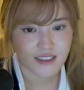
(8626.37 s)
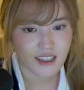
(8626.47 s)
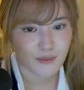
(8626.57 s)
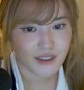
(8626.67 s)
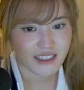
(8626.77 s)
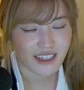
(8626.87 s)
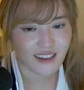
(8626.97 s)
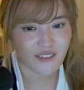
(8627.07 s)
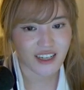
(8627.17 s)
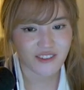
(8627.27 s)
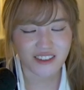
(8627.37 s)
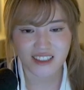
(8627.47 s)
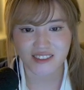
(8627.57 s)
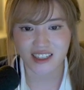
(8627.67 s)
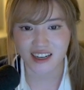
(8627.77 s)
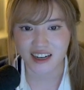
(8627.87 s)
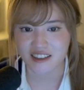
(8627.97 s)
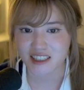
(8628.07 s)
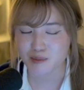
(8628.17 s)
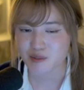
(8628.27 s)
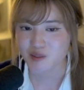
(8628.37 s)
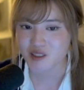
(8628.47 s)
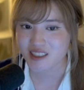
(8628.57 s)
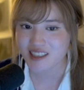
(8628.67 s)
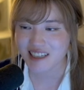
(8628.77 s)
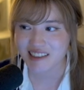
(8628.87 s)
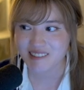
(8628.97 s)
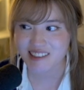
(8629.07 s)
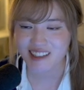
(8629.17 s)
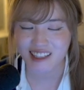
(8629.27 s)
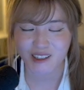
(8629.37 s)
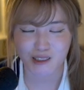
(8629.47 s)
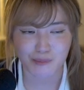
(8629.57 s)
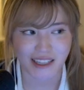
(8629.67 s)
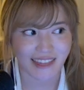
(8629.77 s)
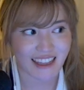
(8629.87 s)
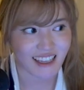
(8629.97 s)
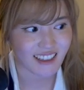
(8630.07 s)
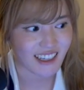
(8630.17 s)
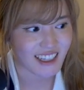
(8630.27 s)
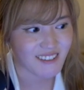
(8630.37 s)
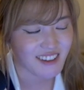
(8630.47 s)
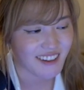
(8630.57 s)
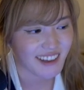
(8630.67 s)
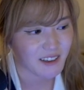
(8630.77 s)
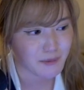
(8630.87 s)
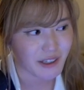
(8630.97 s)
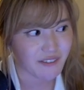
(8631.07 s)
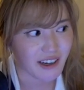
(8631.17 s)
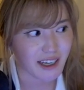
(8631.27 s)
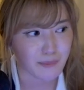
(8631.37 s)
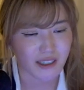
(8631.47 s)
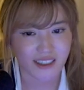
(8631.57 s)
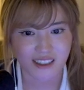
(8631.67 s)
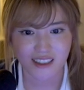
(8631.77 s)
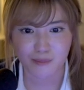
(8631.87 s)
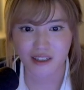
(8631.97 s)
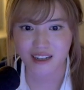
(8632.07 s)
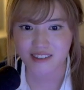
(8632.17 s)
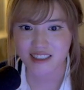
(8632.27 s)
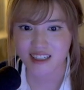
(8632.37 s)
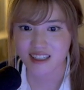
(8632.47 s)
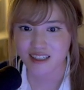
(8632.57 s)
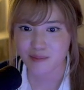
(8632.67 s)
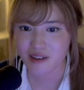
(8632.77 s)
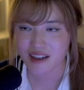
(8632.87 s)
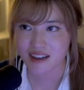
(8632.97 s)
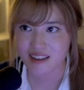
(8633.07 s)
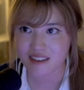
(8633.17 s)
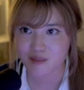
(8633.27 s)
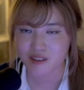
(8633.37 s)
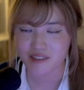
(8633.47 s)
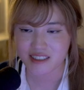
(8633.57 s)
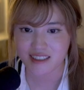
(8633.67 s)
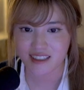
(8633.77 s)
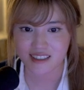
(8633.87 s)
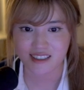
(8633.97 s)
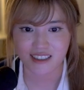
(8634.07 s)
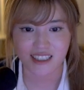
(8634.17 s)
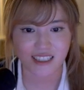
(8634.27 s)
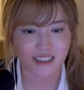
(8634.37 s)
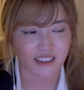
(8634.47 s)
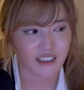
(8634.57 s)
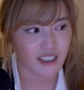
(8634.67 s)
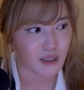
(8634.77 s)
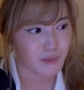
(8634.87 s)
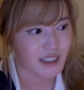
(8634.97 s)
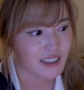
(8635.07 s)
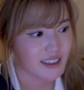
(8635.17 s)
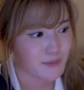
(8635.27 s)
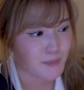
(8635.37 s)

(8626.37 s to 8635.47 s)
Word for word: I'm excited. I've never lived in a high rise before. I never thought that was my thing. I never thought that was my vibe. But every time I would visit like Celine and Jamie,